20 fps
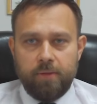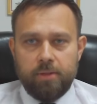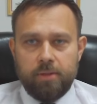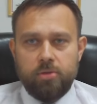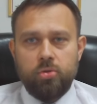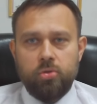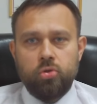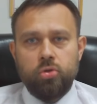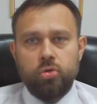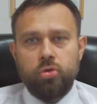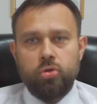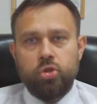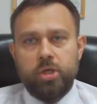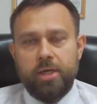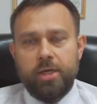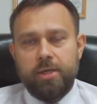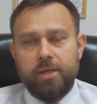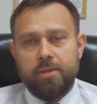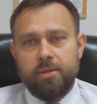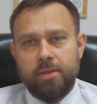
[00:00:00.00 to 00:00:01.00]
that you should
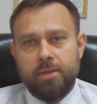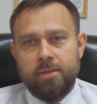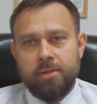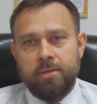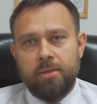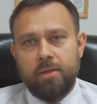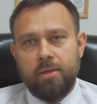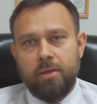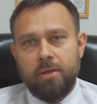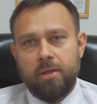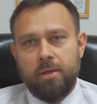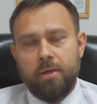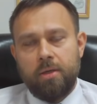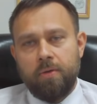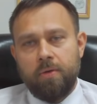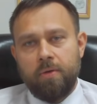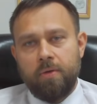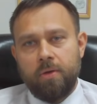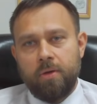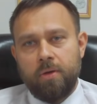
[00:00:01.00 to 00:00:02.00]
check it in
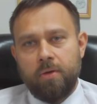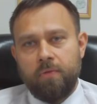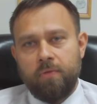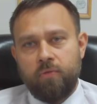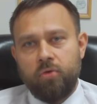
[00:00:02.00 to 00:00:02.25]
uh,